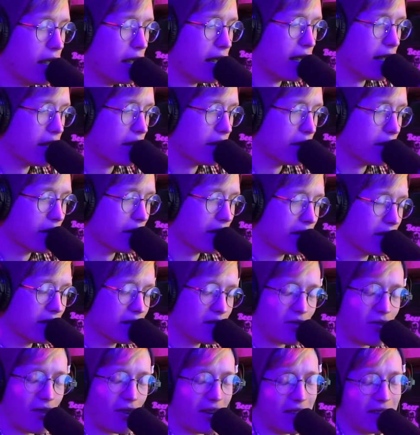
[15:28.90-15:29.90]
And it's
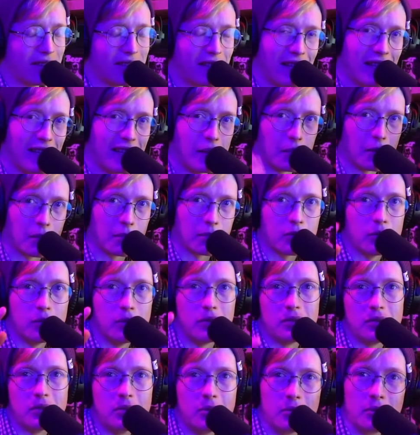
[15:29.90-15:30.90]
funny, that dynamic between
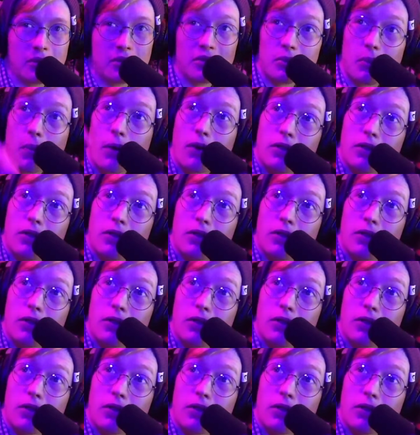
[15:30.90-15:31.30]
these two, because one